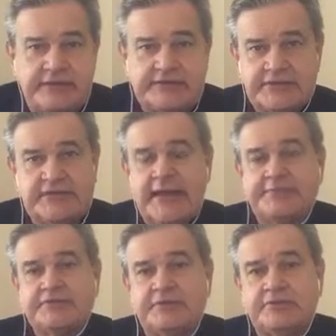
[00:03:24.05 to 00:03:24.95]
It's just
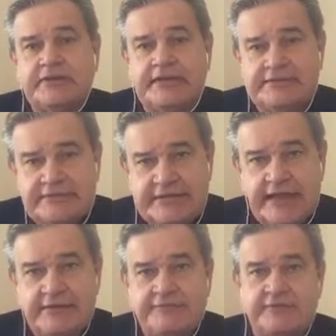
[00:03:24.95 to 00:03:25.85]
absolutely
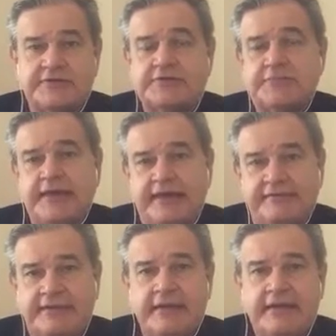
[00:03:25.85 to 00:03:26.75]
insane for us to be
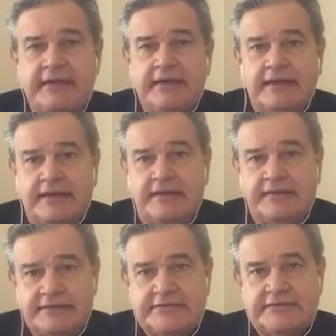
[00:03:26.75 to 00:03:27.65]
having
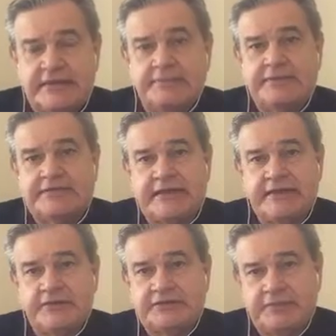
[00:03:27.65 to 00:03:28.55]
this
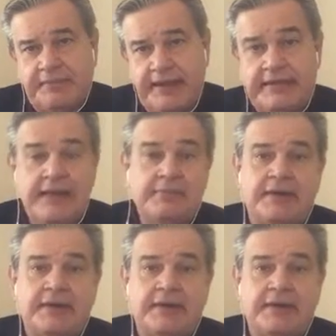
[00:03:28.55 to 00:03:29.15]
particular debate.